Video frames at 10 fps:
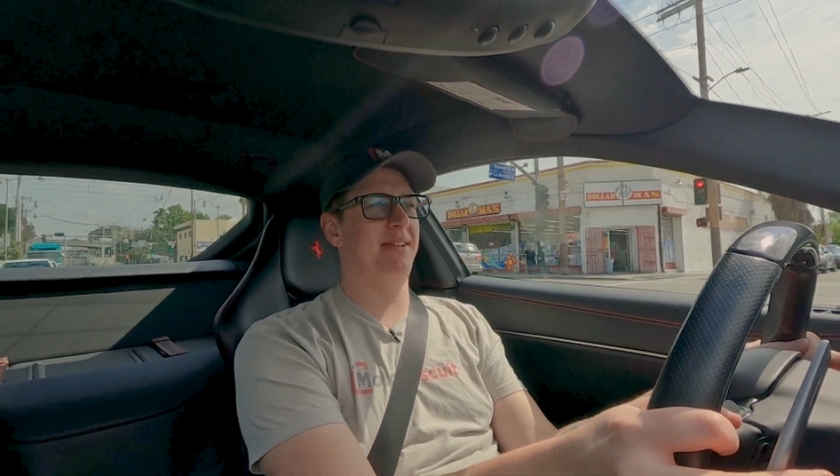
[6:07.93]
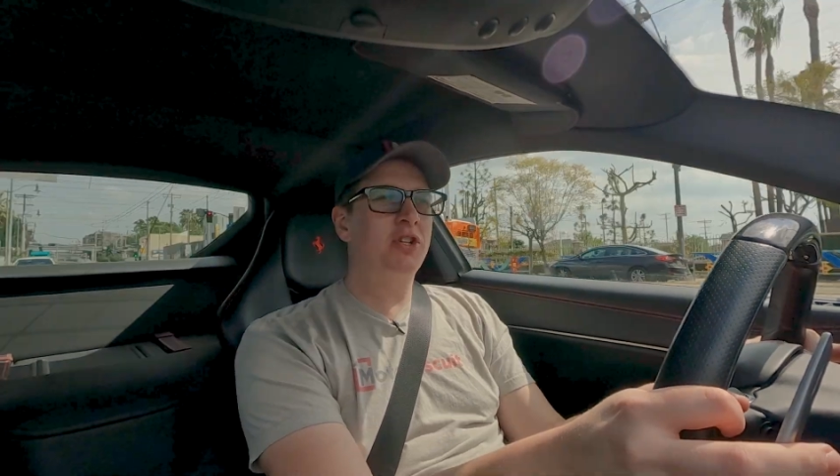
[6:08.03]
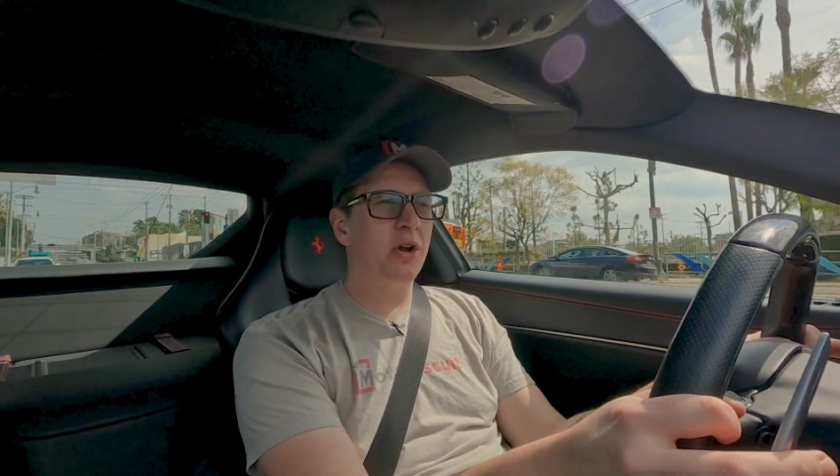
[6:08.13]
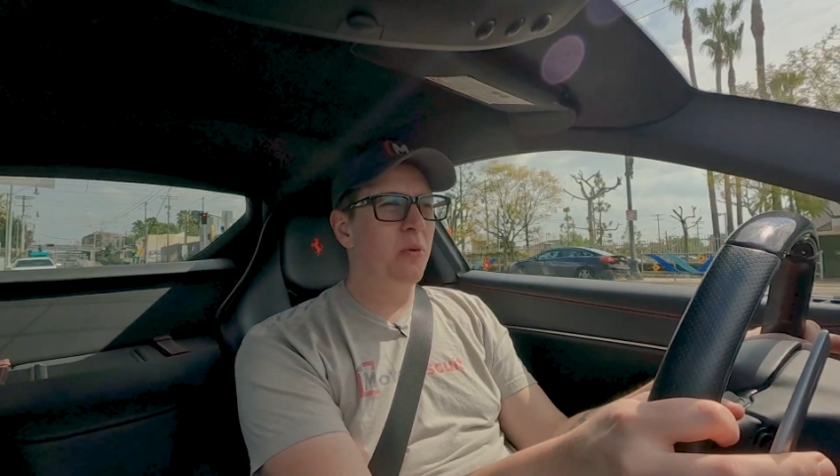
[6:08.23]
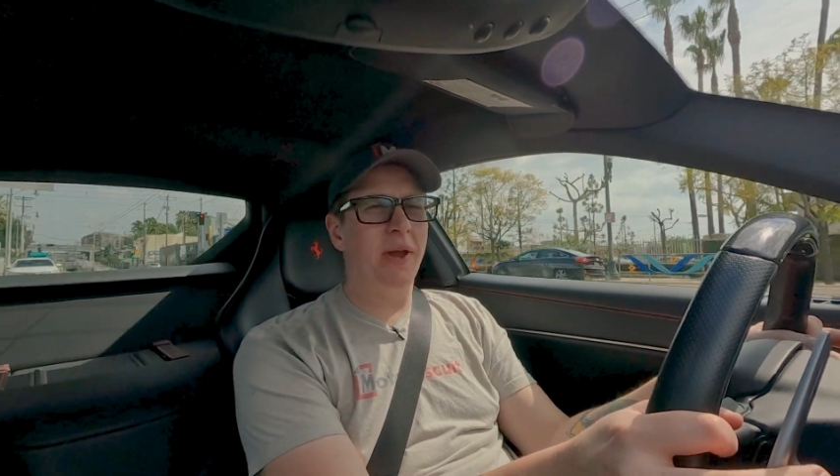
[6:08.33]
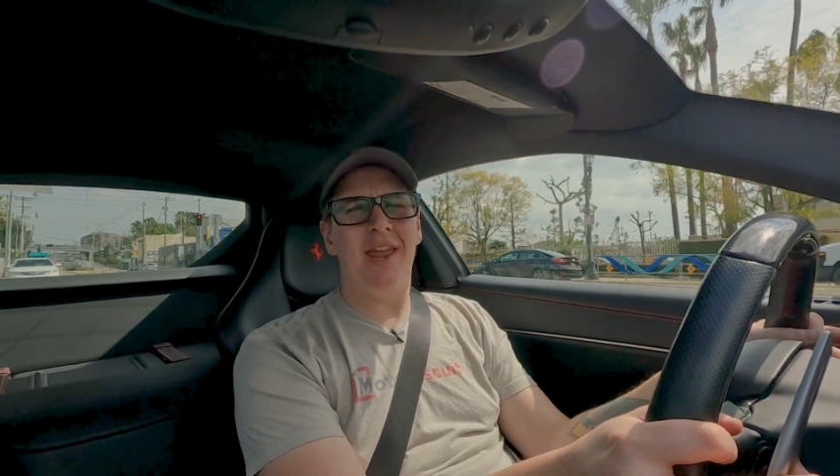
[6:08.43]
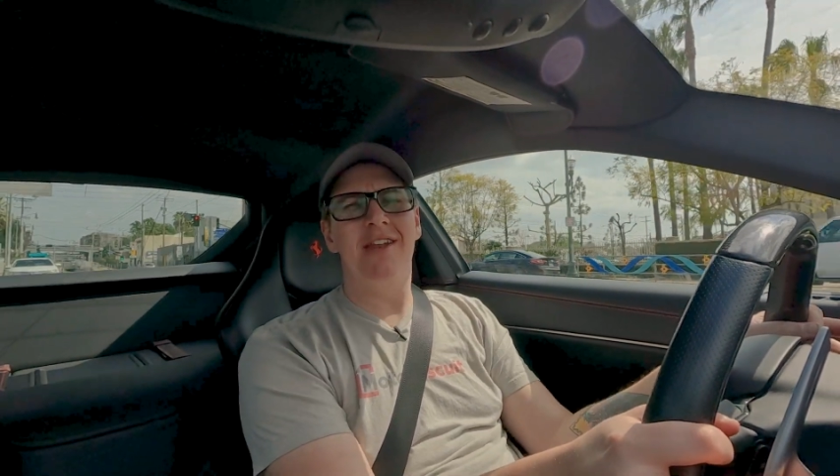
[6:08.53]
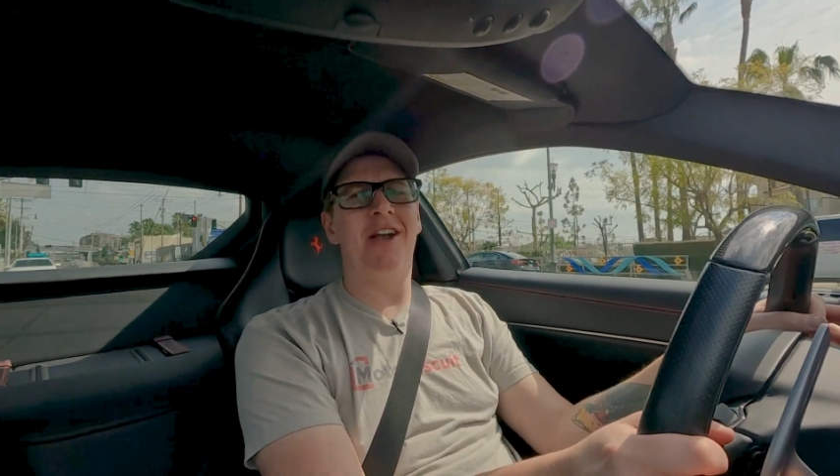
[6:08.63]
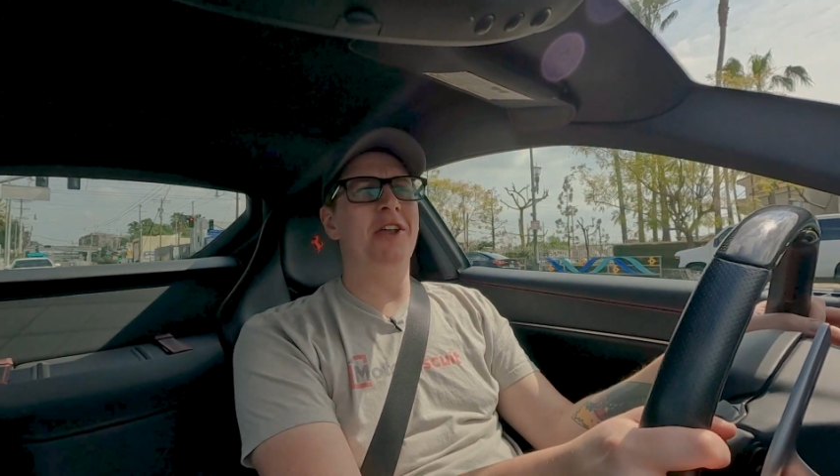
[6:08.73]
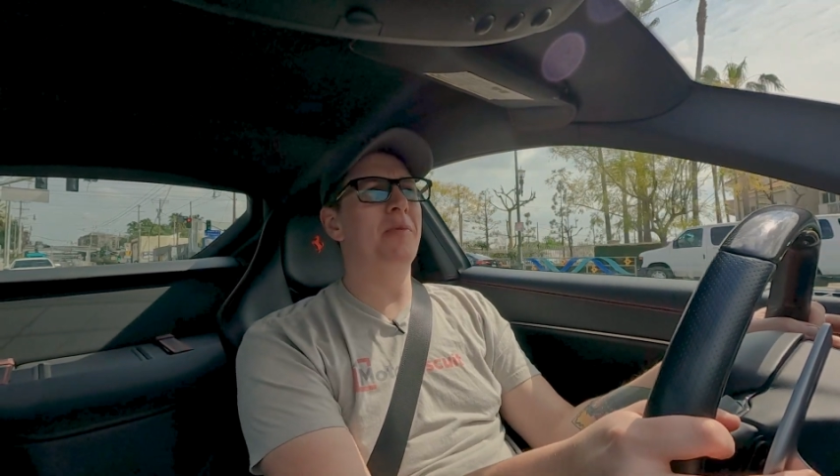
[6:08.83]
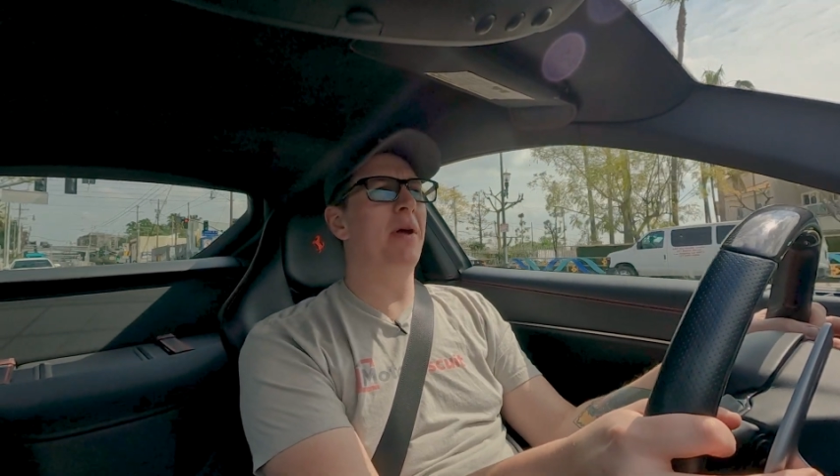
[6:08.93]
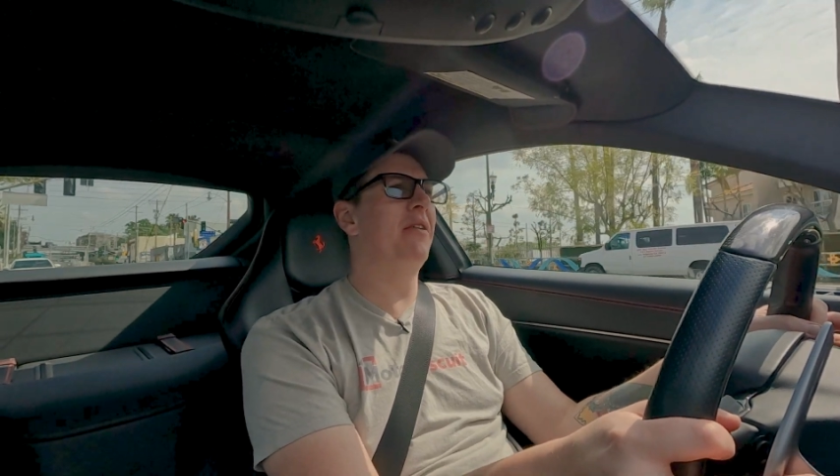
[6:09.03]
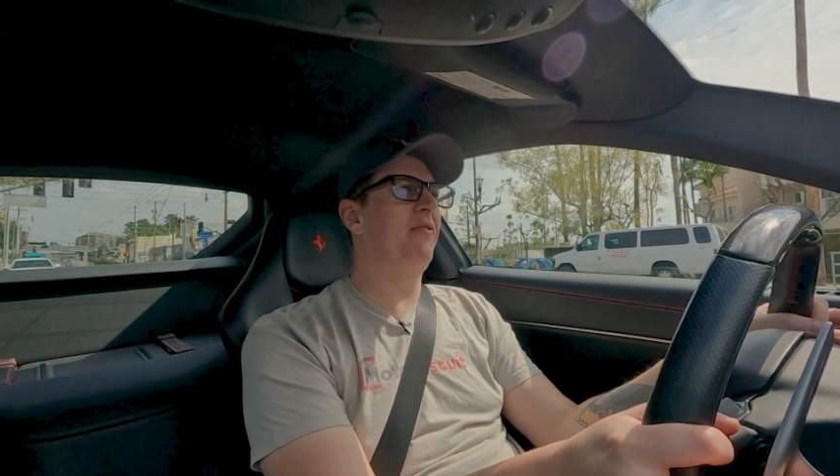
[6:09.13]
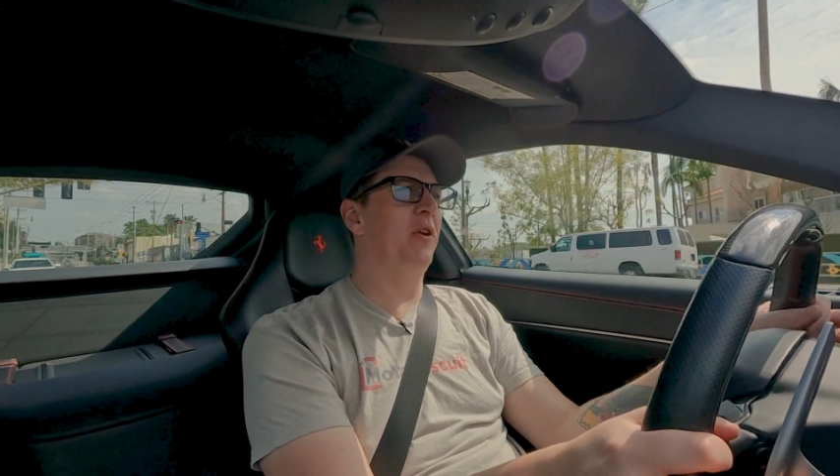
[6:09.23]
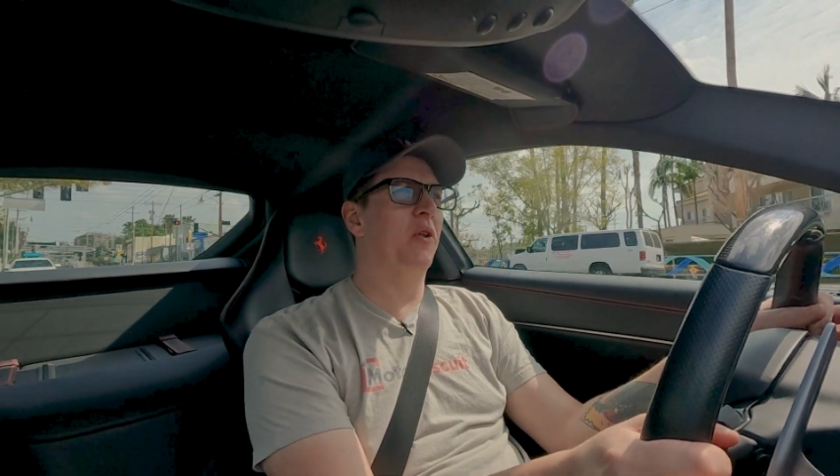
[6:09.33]
Sure, we can argue
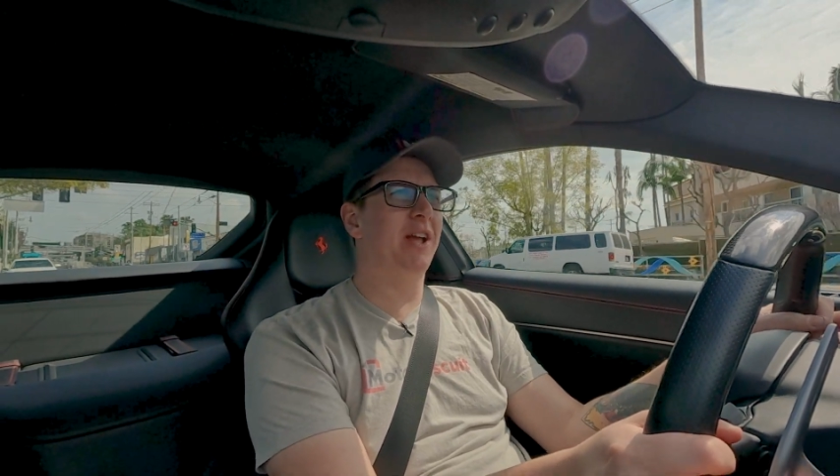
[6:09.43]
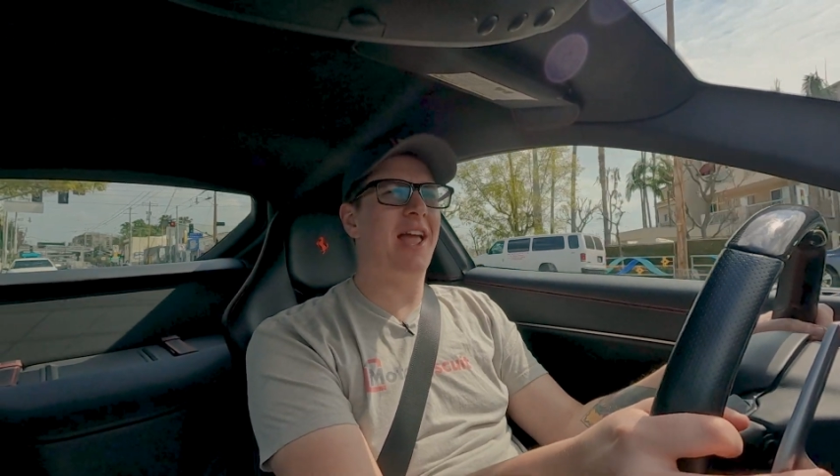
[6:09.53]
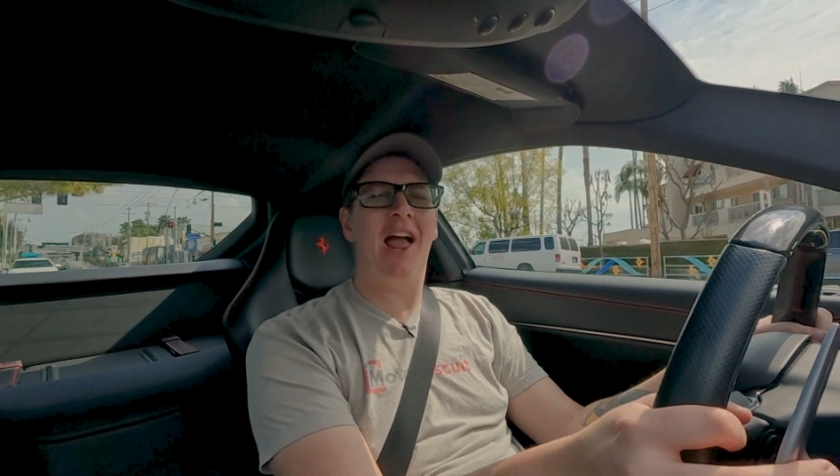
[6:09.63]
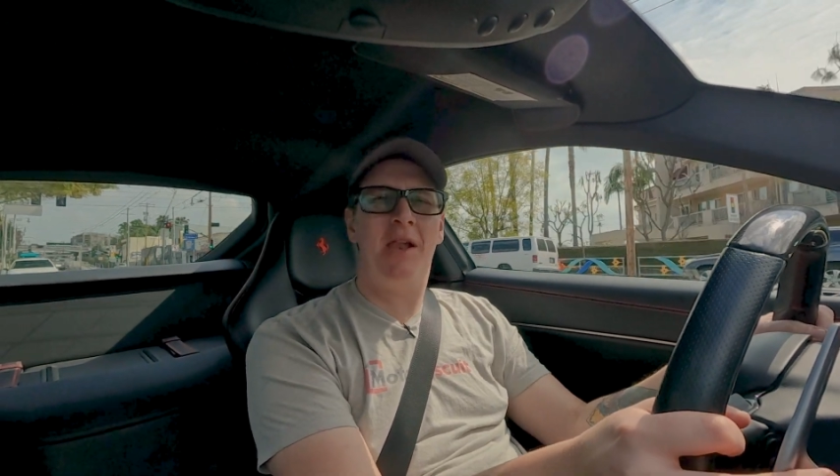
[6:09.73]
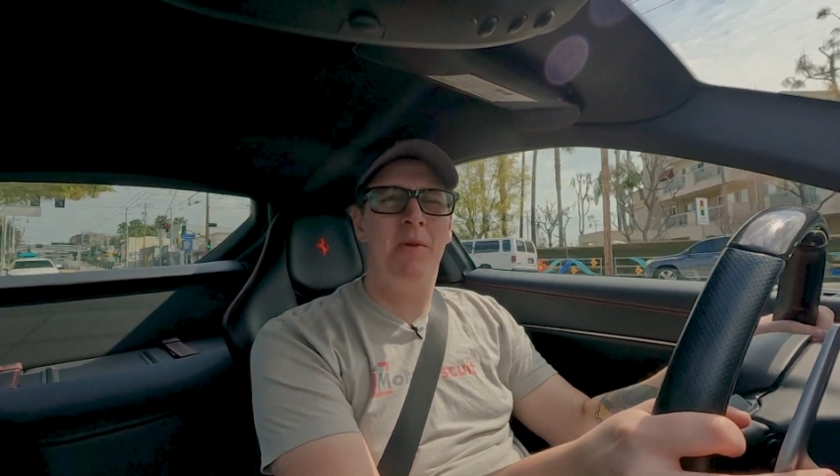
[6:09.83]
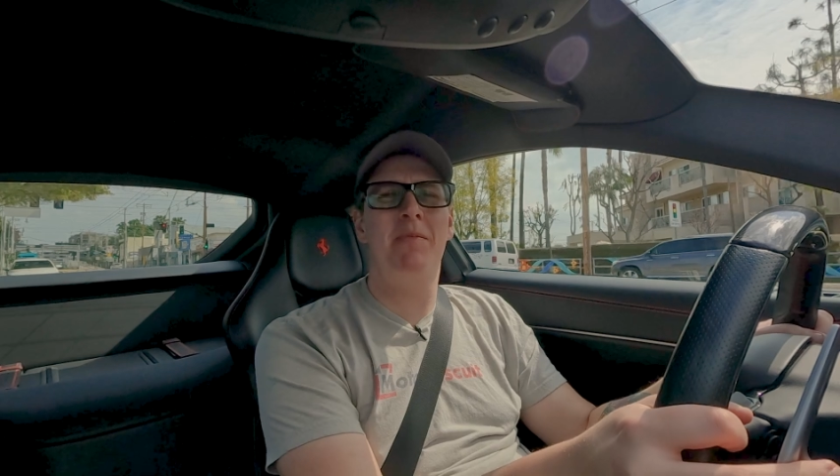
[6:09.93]
about fuel economy,